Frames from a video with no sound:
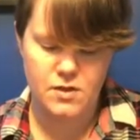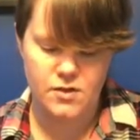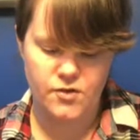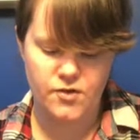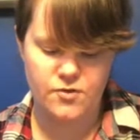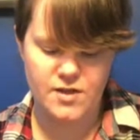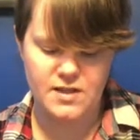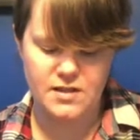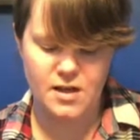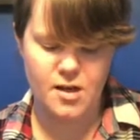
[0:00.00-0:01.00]
So this
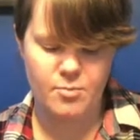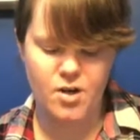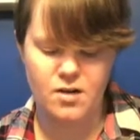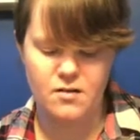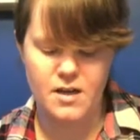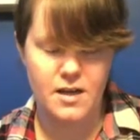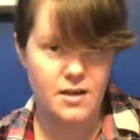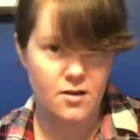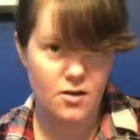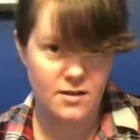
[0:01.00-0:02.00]
top part right
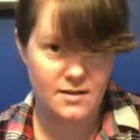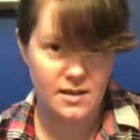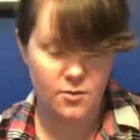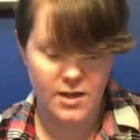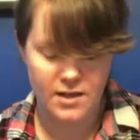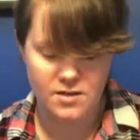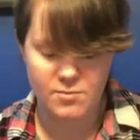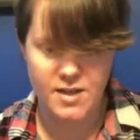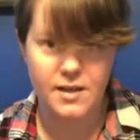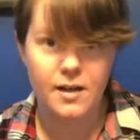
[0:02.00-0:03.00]
here is going to
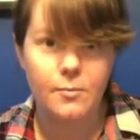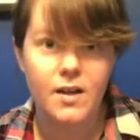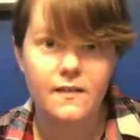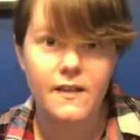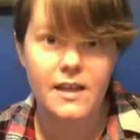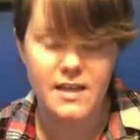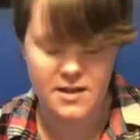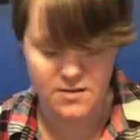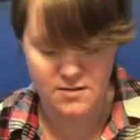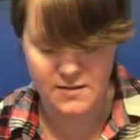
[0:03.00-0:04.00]
become the
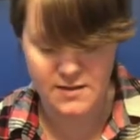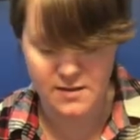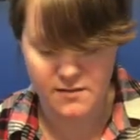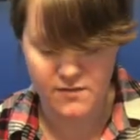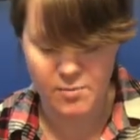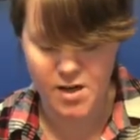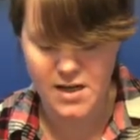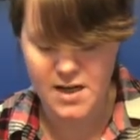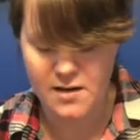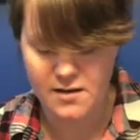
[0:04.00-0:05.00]
ears of the
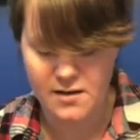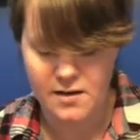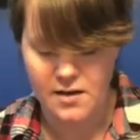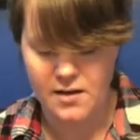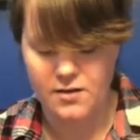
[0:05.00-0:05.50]
bunny, and